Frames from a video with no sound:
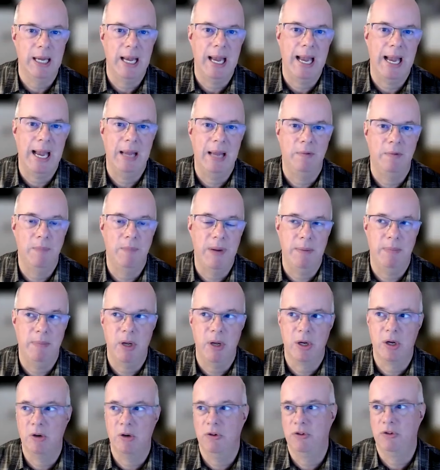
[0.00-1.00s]
and people
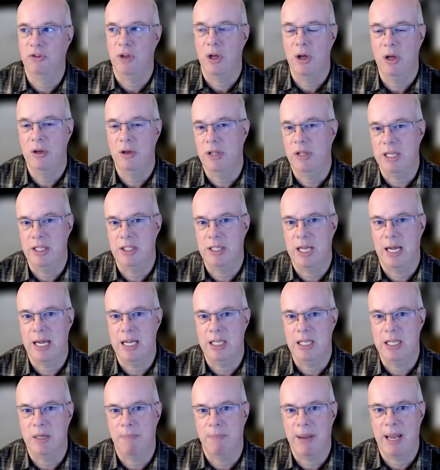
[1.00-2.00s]
are concerned these
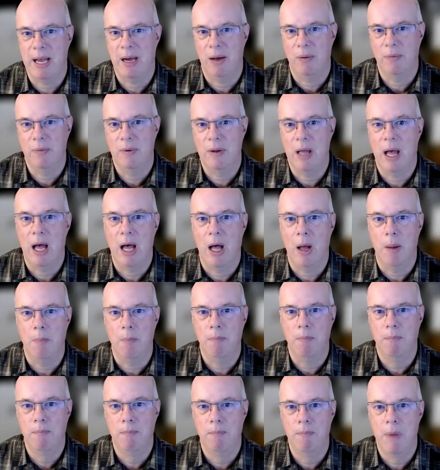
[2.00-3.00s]
days about
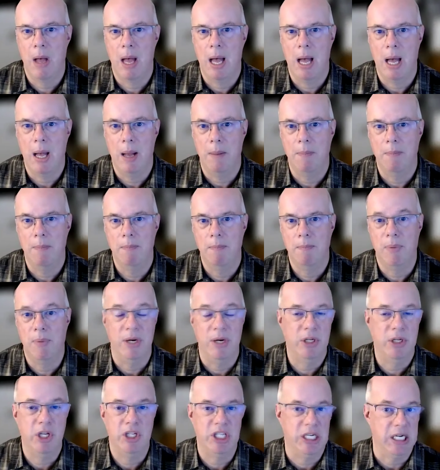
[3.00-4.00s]

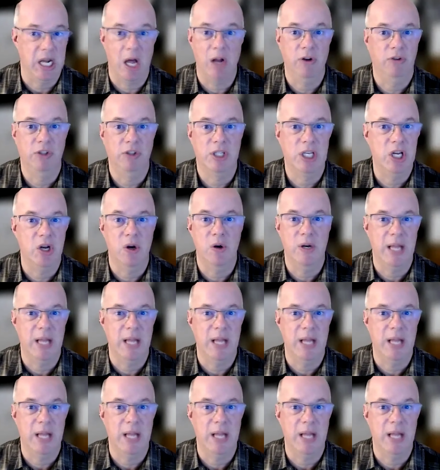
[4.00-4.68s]
printers in unsecured